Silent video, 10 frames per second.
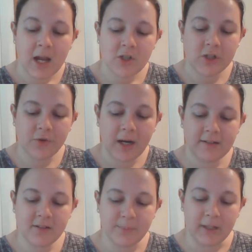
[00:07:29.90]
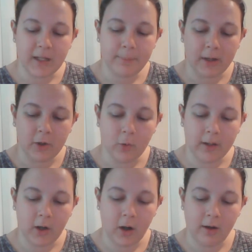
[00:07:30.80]
She tried to speak, but could only
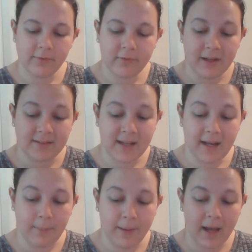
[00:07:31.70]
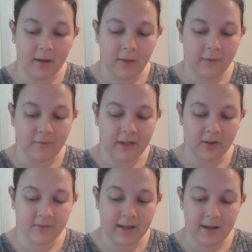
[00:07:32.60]
cough. It's getting bad, another figure
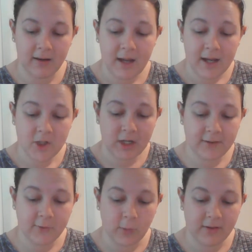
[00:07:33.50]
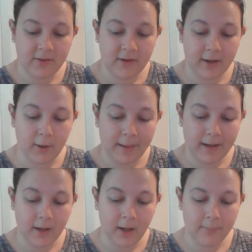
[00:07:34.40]
said. Jenks wants to take her
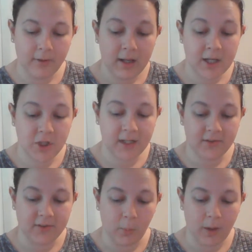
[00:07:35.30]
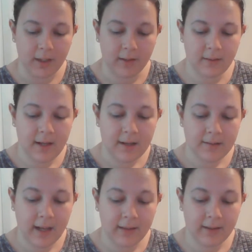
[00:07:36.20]
back up. Jenks can wait.
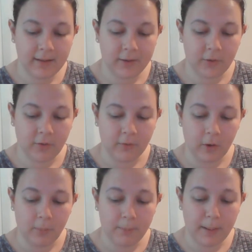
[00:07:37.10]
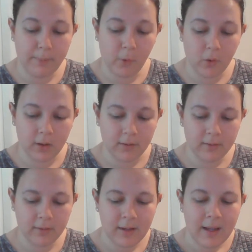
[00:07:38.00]
Tally cleared her throat. My board.
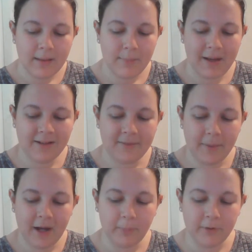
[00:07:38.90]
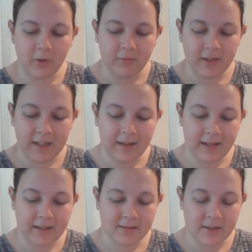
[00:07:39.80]
The man smiled beautifully and
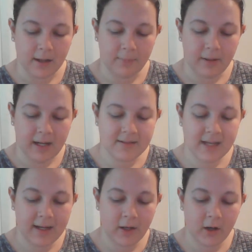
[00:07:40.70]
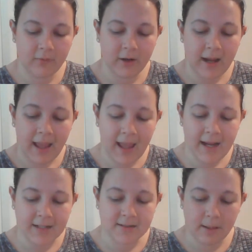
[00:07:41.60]
glanced up. It's headed over.
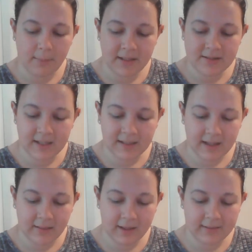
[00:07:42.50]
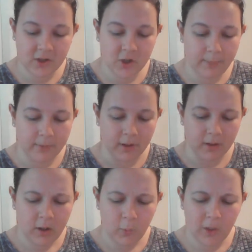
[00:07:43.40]
Hey, somebody stick that thing in the chopper.
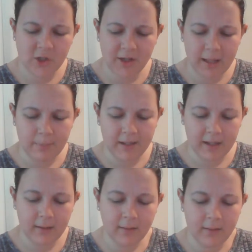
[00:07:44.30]
What's your name, kid?